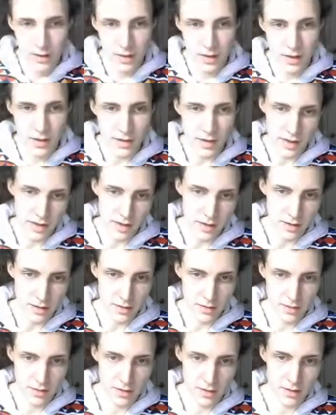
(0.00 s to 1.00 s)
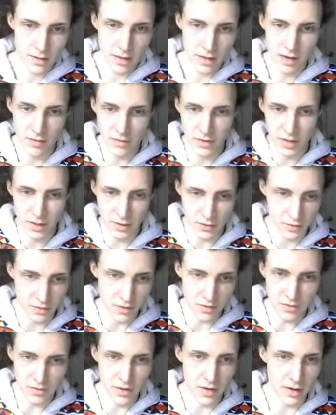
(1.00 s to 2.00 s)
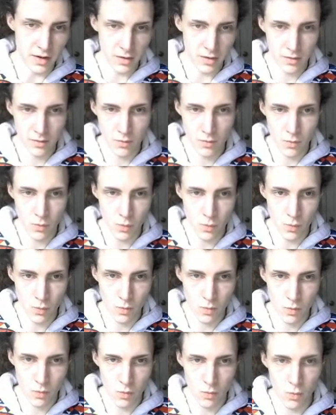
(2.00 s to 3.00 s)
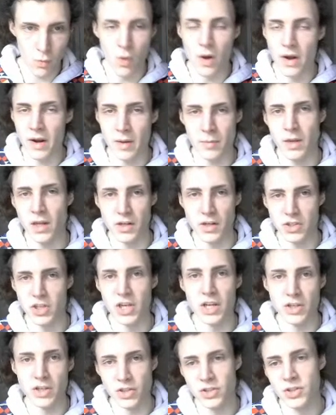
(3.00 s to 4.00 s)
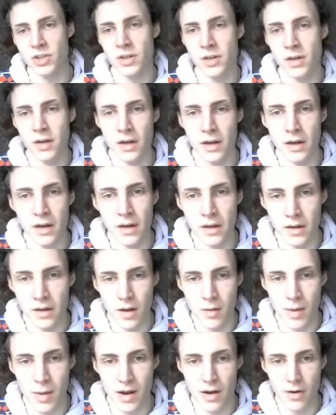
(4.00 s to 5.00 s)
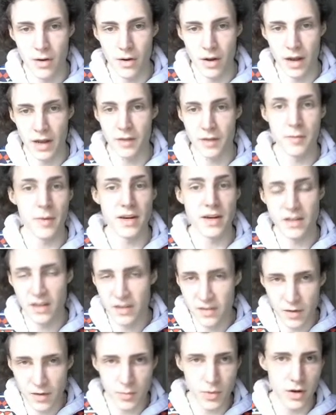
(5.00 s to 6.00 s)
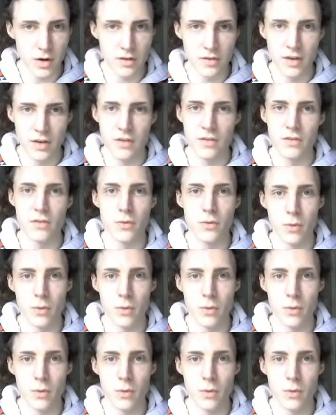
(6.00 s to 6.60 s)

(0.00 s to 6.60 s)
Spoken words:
And then kind of a list of, like, what I'm going to change about either my testing process